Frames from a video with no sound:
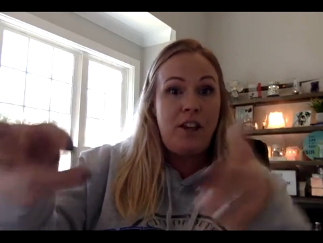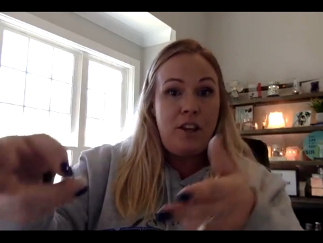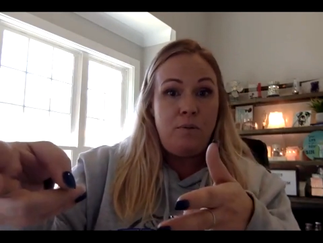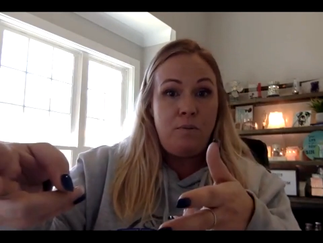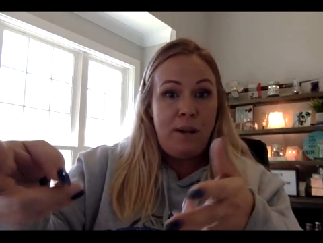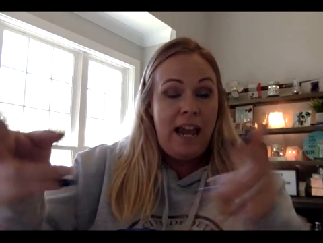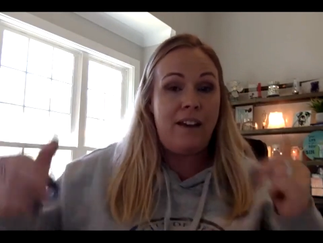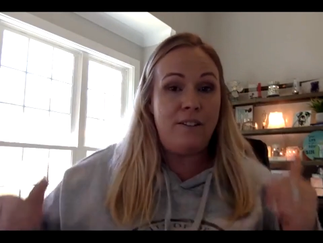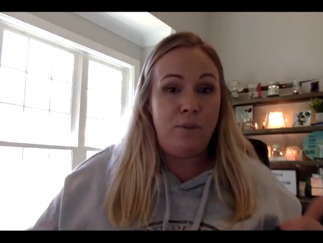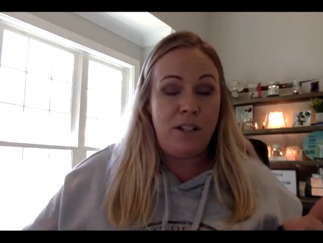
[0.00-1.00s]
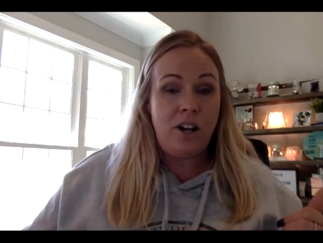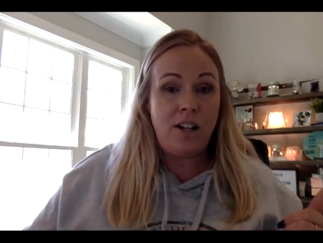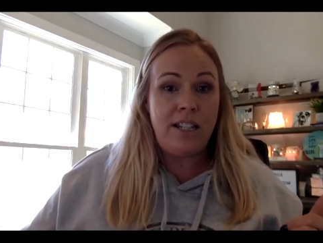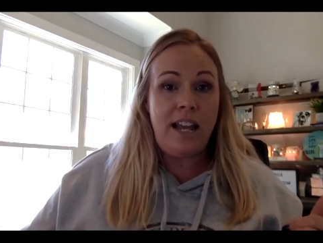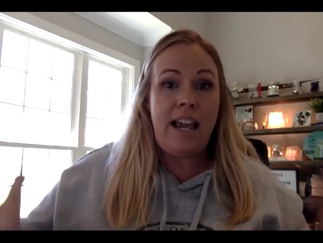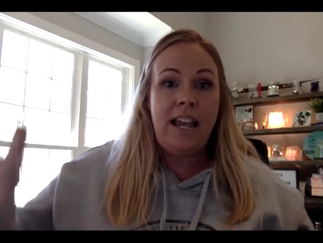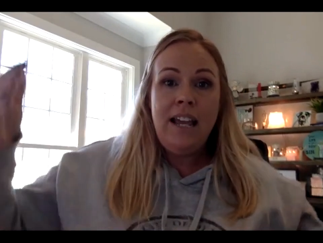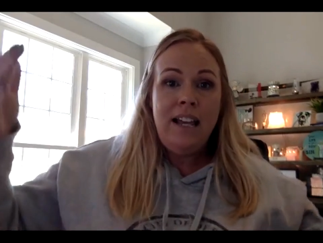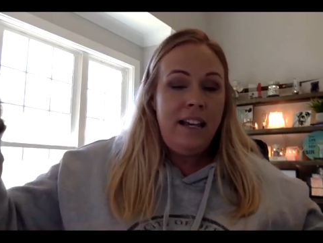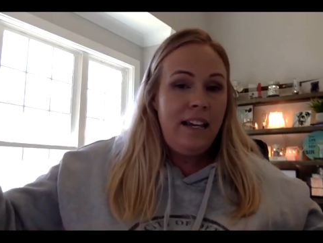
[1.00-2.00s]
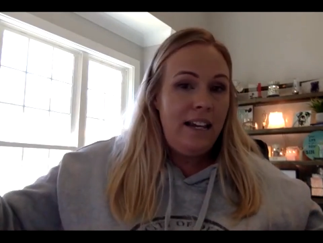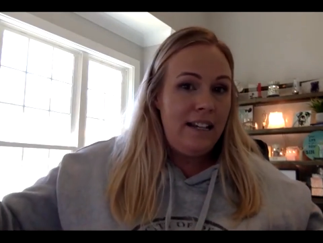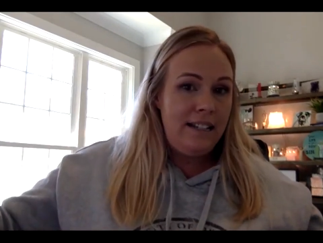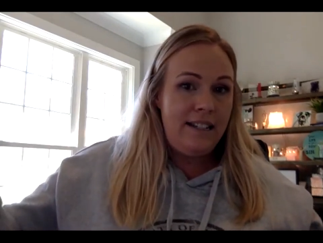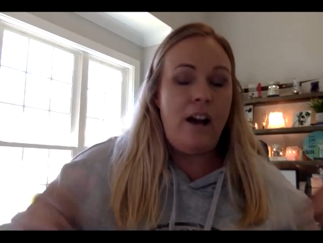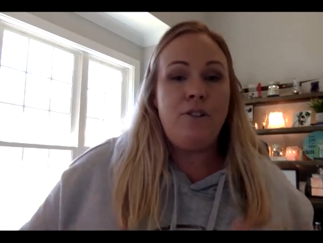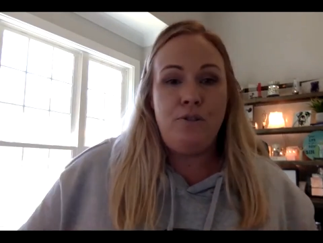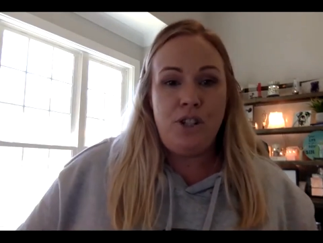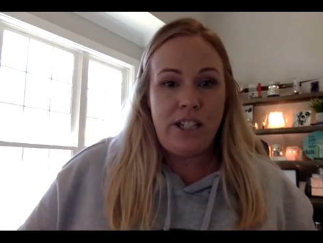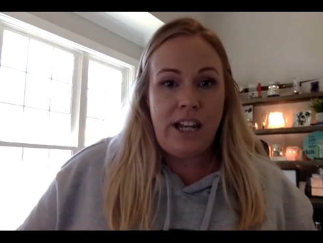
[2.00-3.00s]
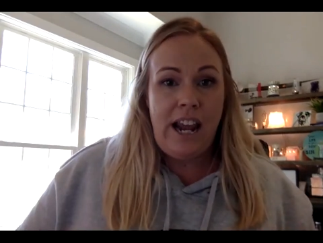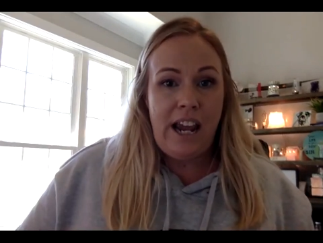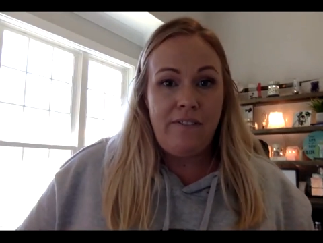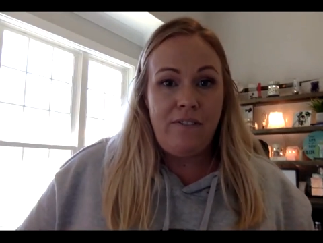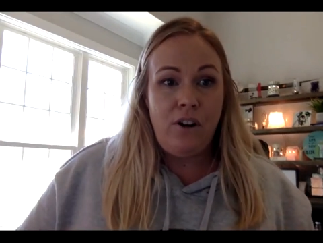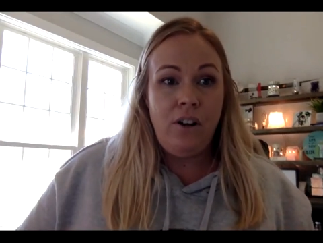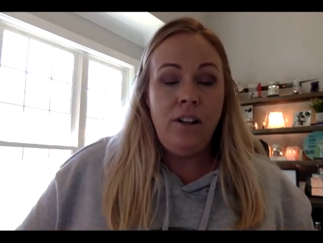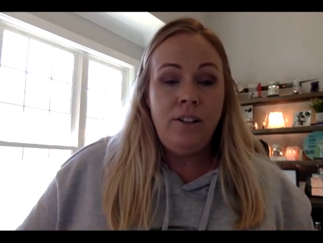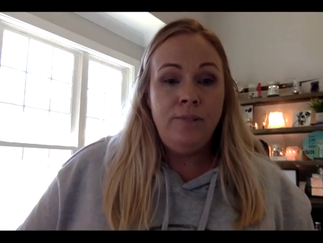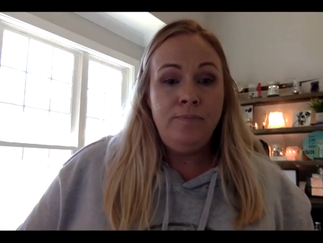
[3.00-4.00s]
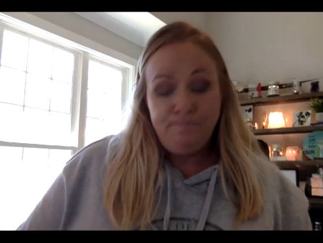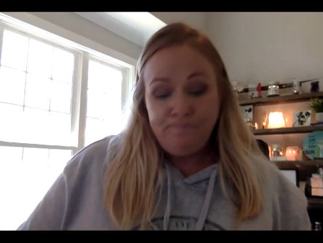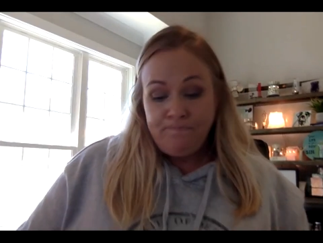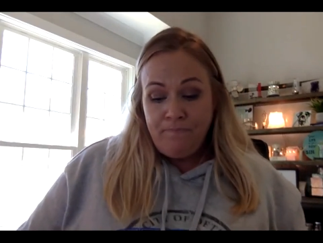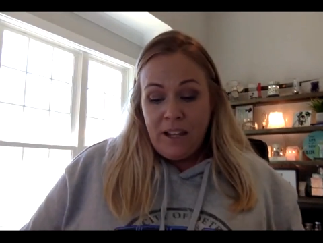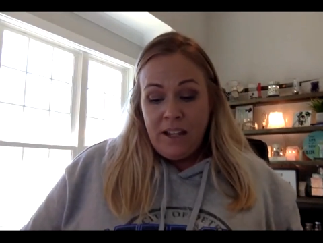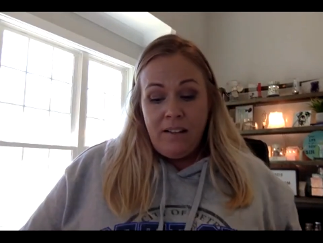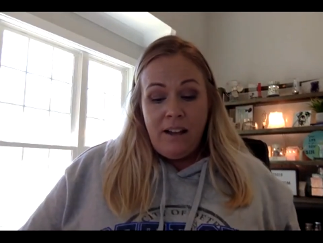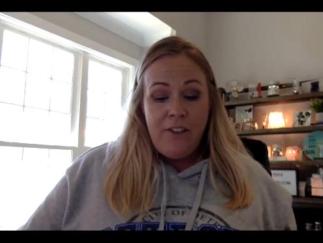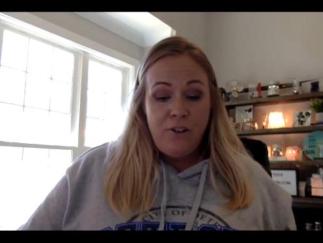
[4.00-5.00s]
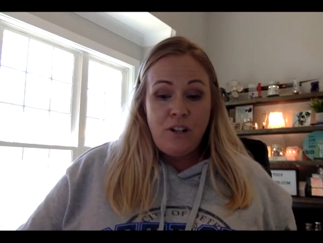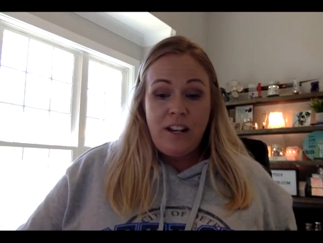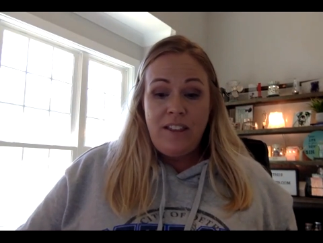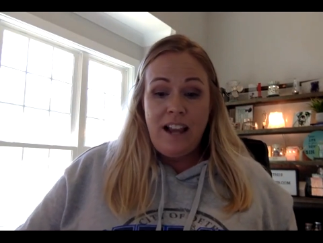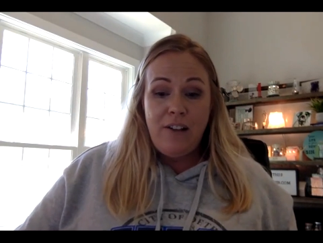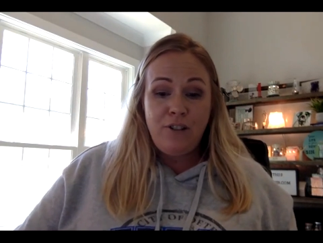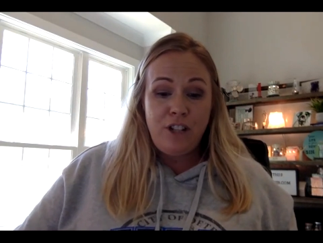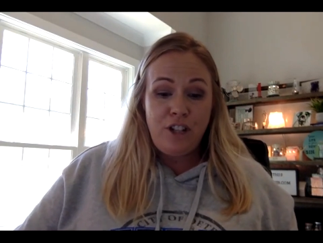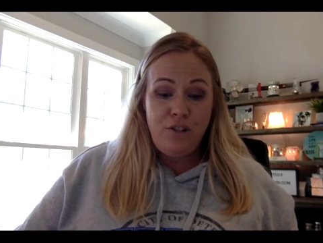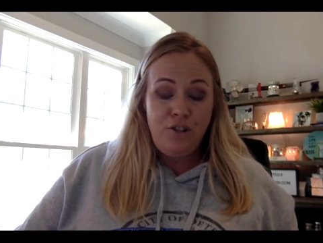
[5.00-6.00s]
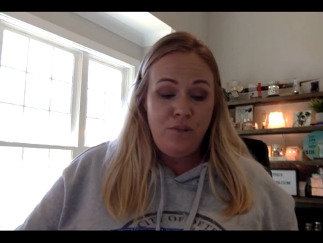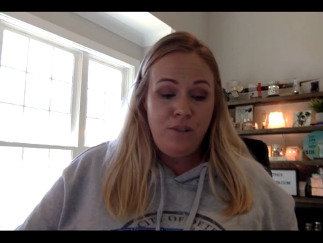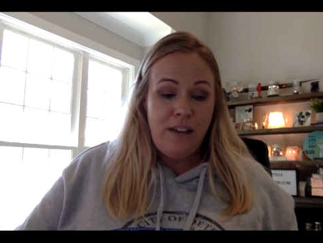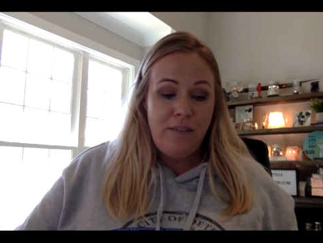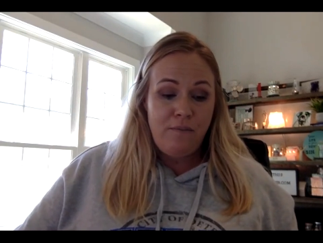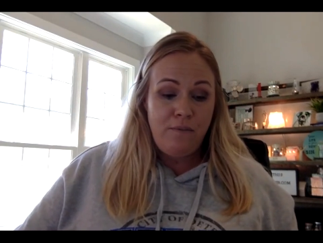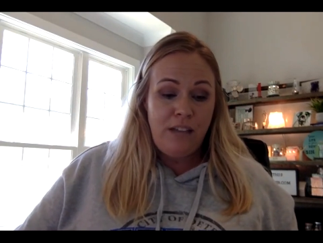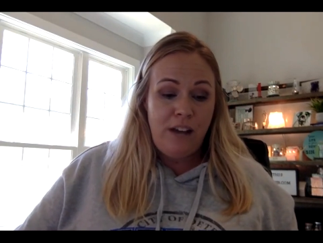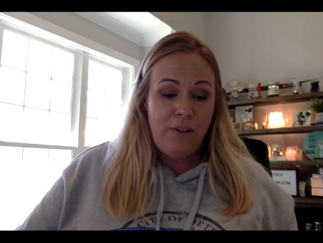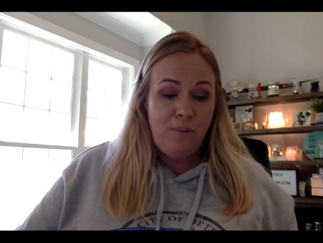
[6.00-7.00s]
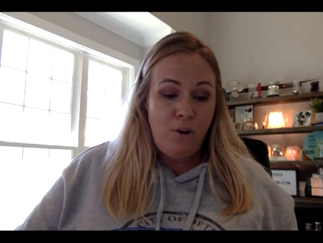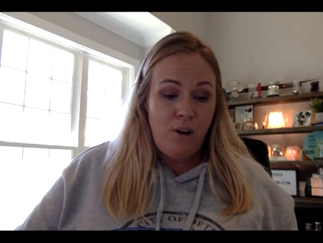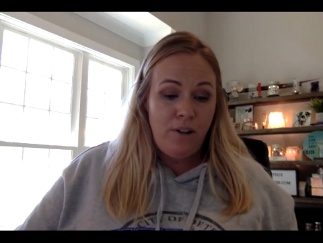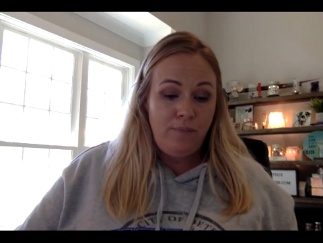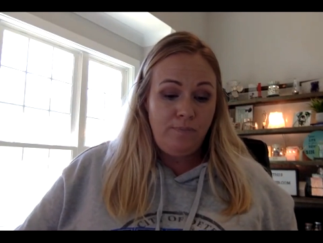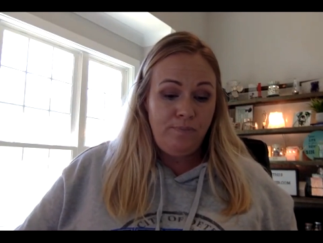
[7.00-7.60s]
that we saw today is down to just a handful. Heather, is there anything else that you do with that report?